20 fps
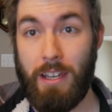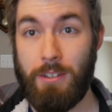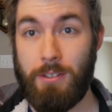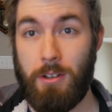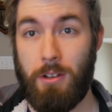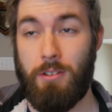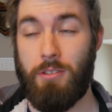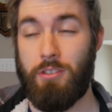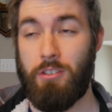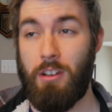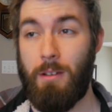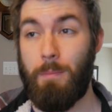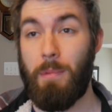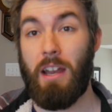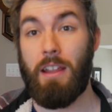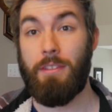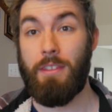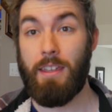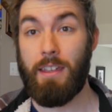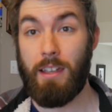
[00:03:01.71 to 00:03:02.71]
internship, but
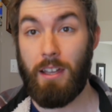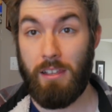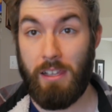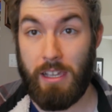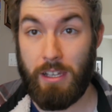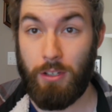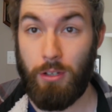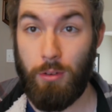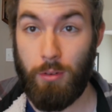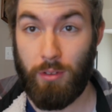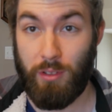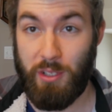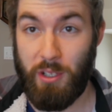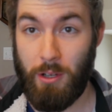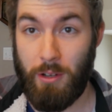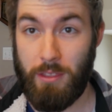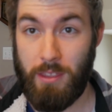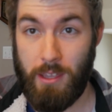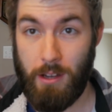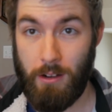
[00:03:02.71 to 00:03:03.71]
I think I like
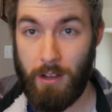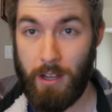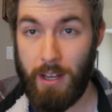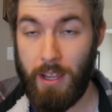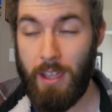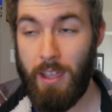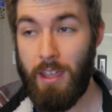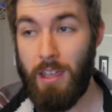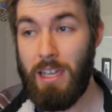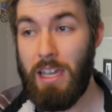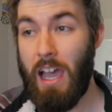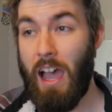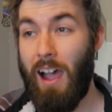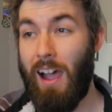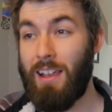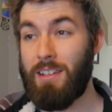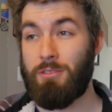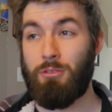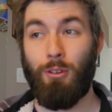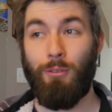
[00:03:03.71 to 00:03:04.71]
nuclear theory.
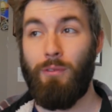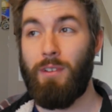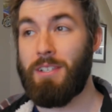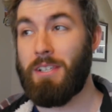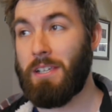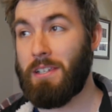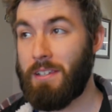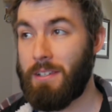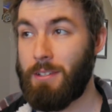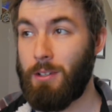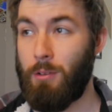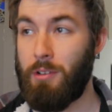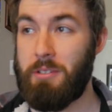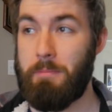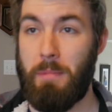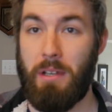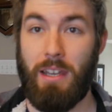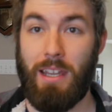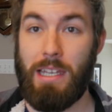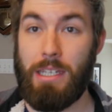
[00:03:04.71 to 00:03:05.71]
Astrophysics has always
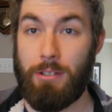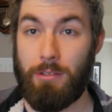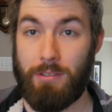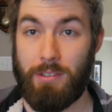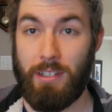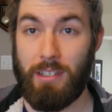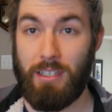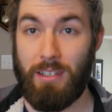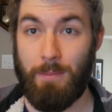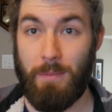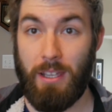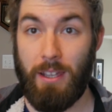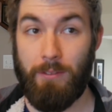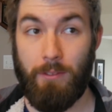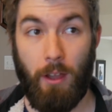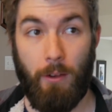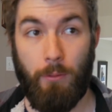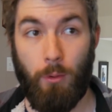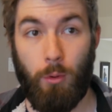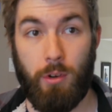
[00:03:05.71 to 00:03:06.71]
been interesting to me.
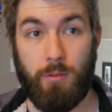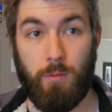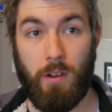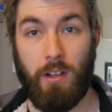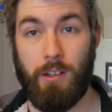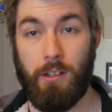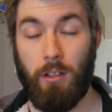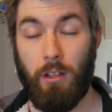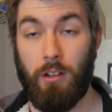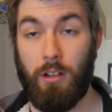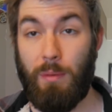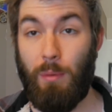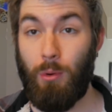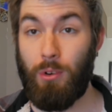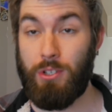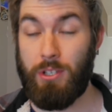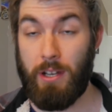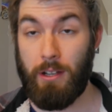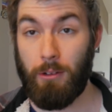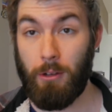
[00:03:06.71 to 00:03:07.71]
I've always wanted to learn more
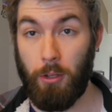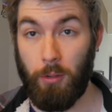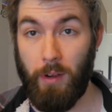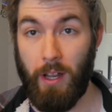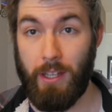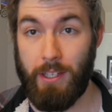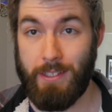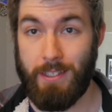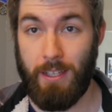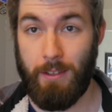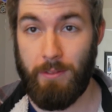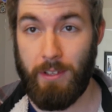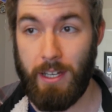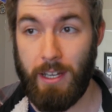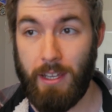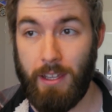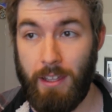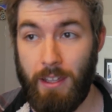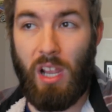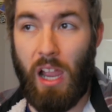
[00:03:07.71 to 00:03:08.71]
general
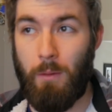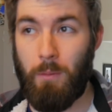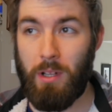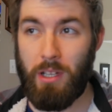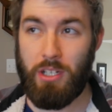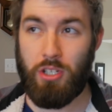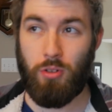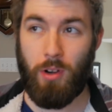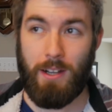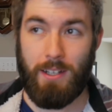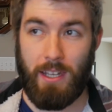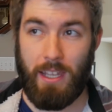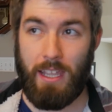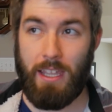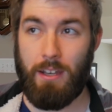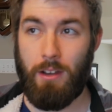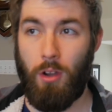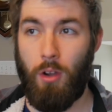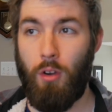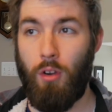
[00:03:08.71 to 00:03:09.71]
relativity. I really tried to
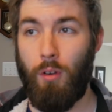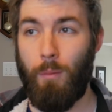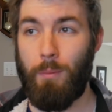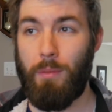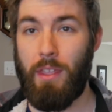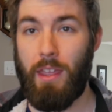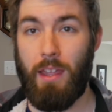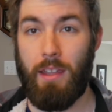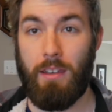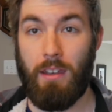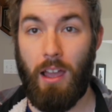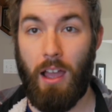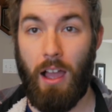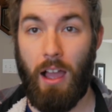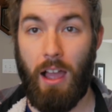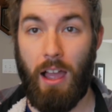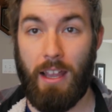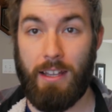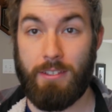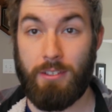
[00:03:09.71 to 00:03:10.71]
hit home that
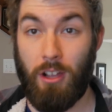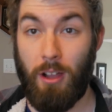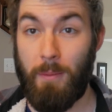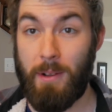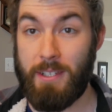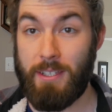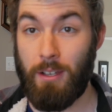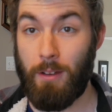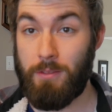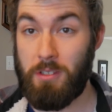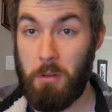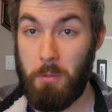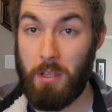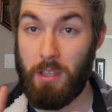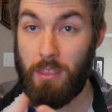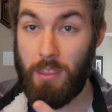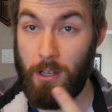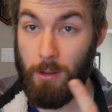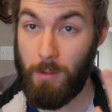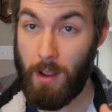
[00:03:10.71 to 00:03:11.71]
I saw myself doing
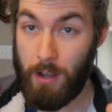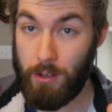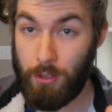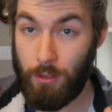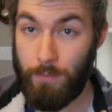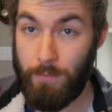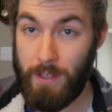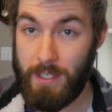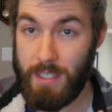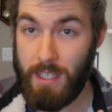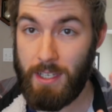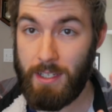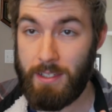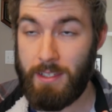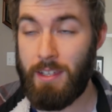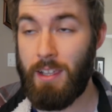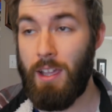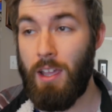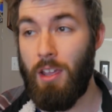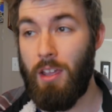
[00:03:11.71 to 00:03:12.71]
theoretical
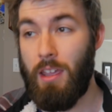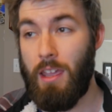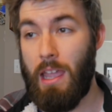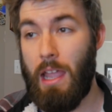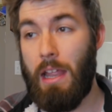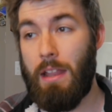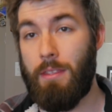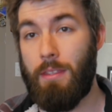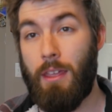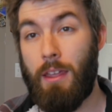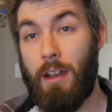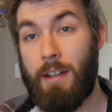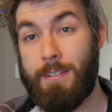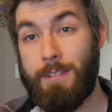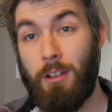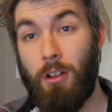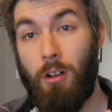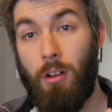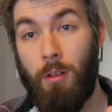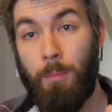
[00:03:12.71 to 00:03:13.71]
physics, and that I
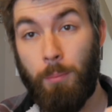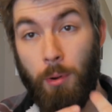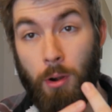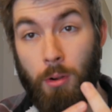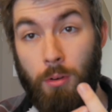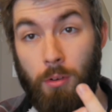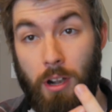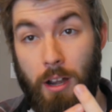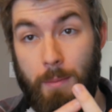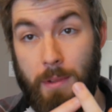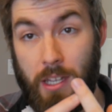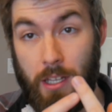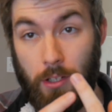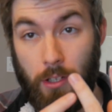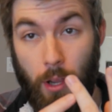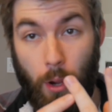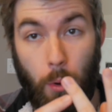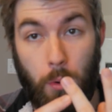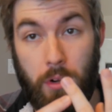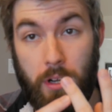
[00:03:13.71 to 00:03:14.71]
saw programming and
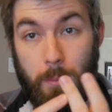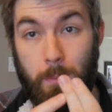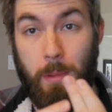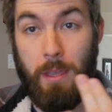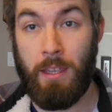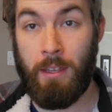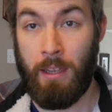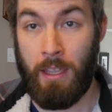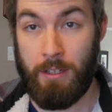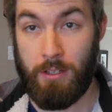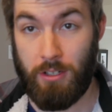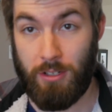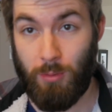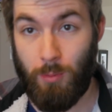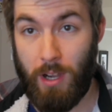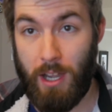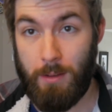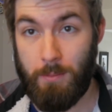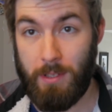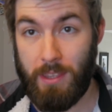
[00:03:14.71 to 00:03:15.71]
coding being
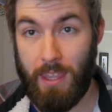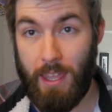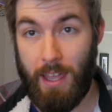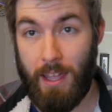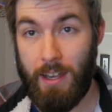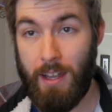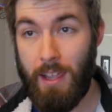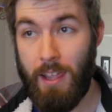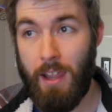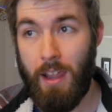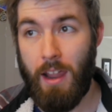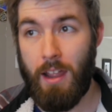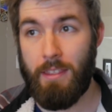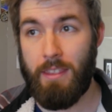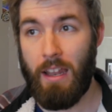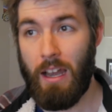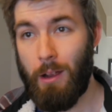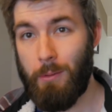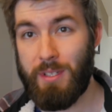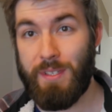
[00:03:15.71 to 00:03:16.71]
intertwined with that, and
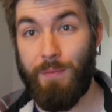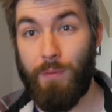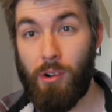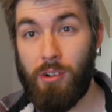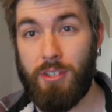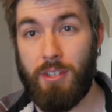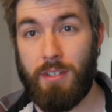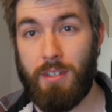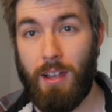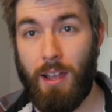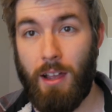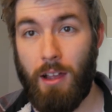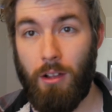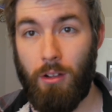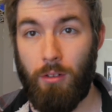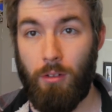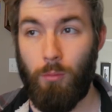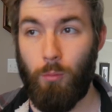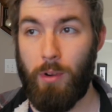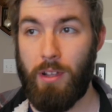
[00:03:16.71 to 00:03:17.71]
that I was
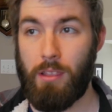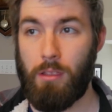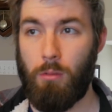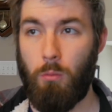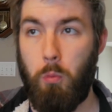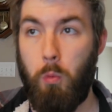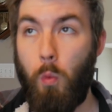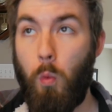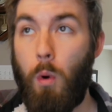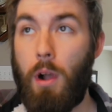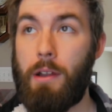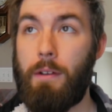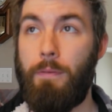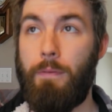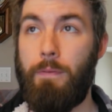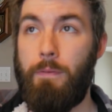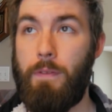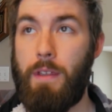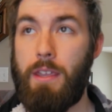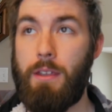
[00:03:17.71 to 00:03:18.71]
versatile with what
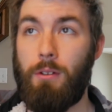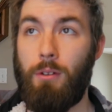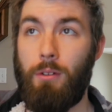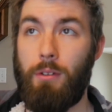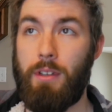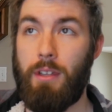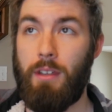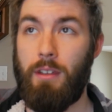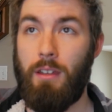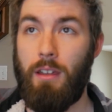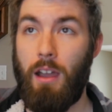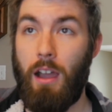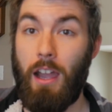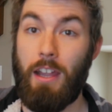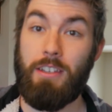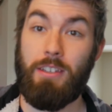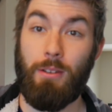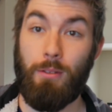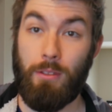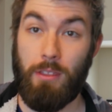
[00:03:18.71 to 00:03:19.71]
field I
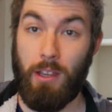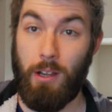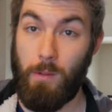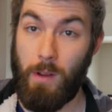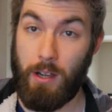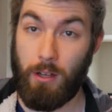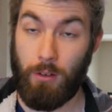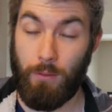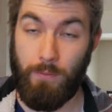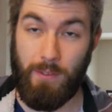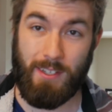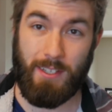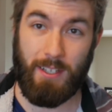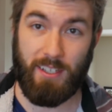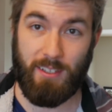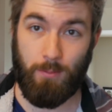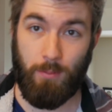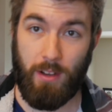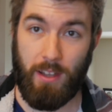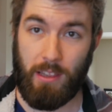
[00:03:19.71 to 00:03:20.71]
do theoretical
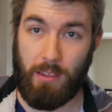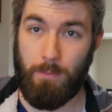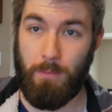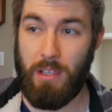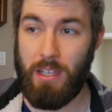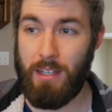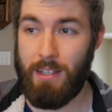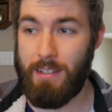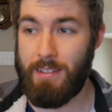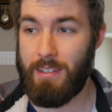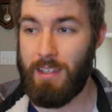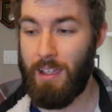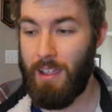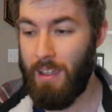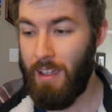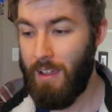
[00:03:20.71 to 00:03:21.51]
physics with, because